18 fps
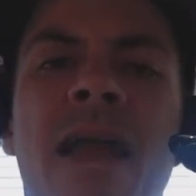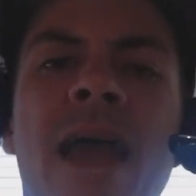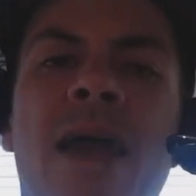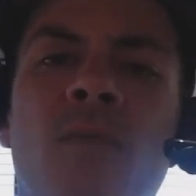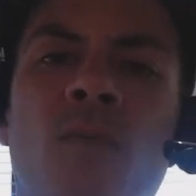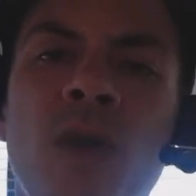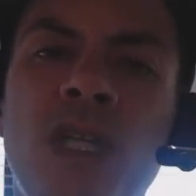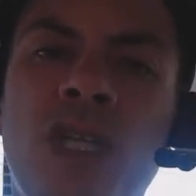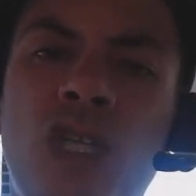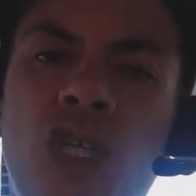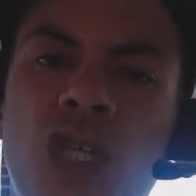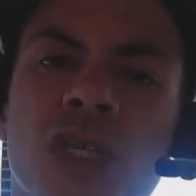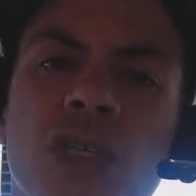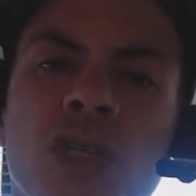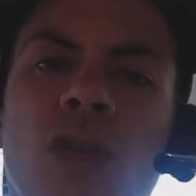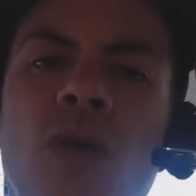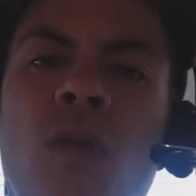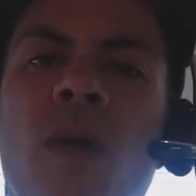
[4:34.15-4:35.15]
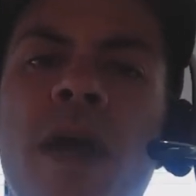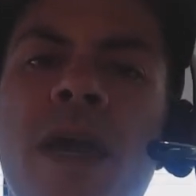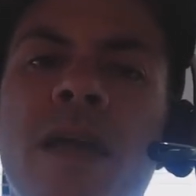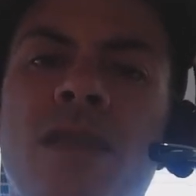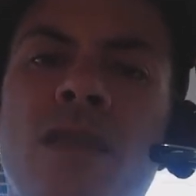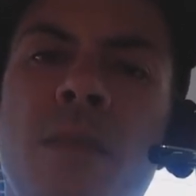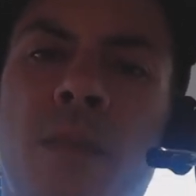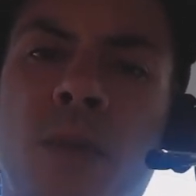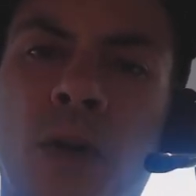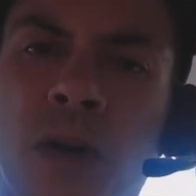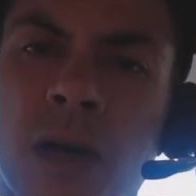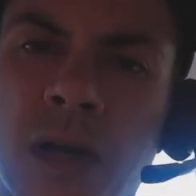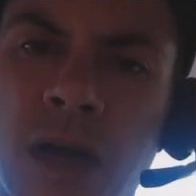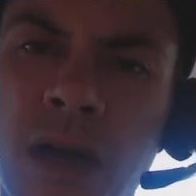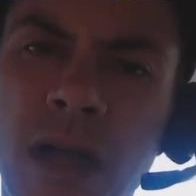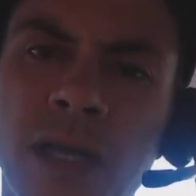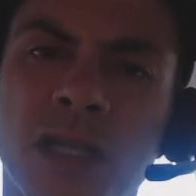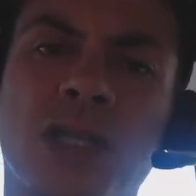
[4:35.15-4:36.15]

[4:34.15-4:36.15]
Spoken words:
And we chisel away at the book.